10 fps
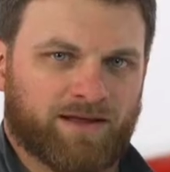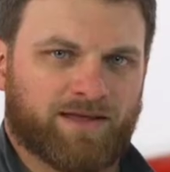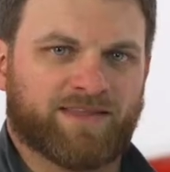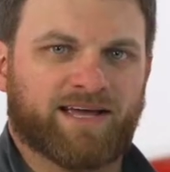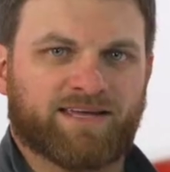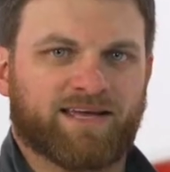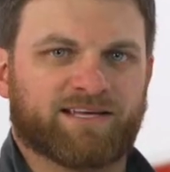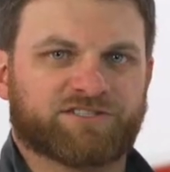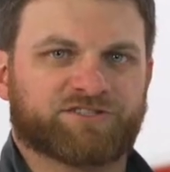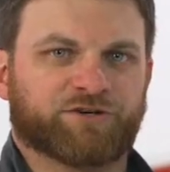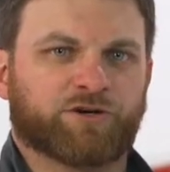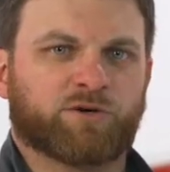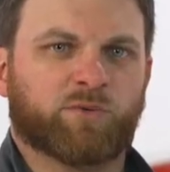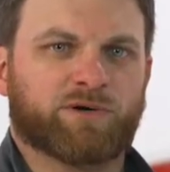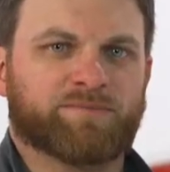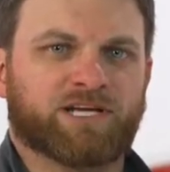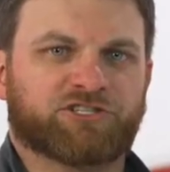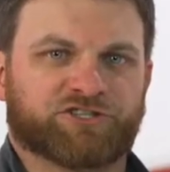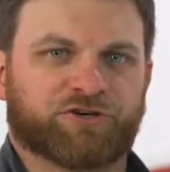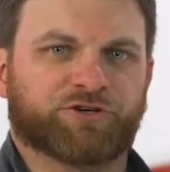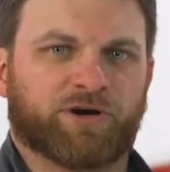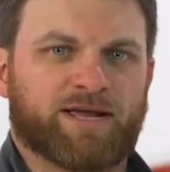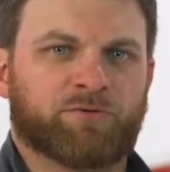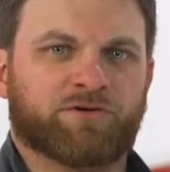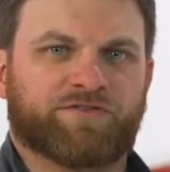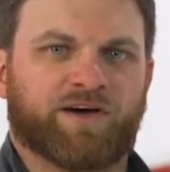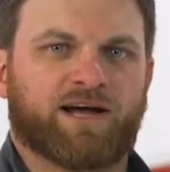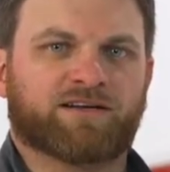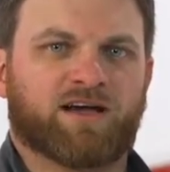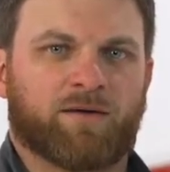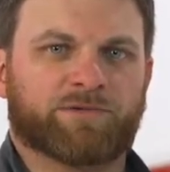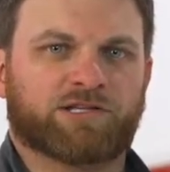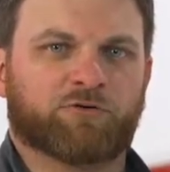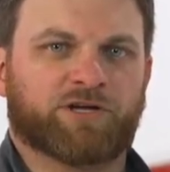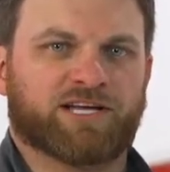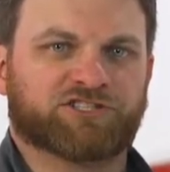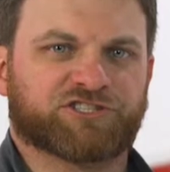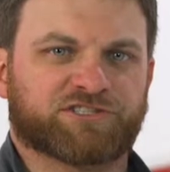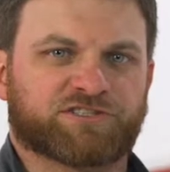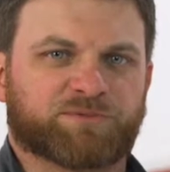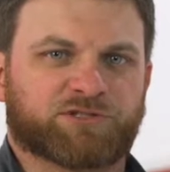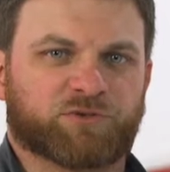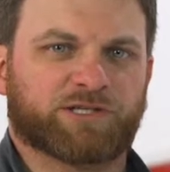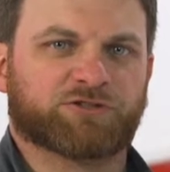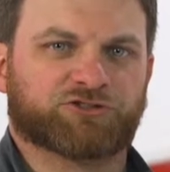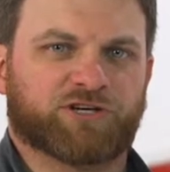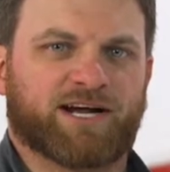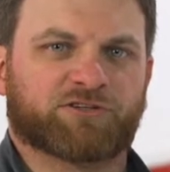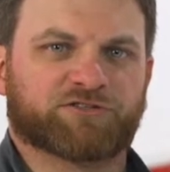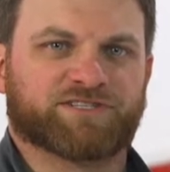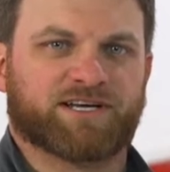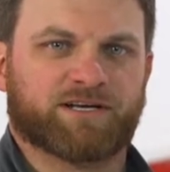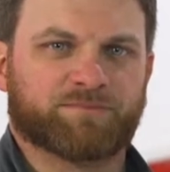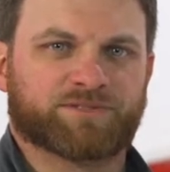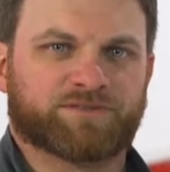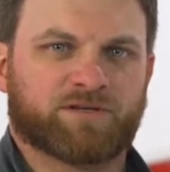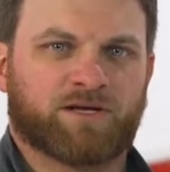In that case, you're going to want to make sure you're able to find common locations between your tracker setups.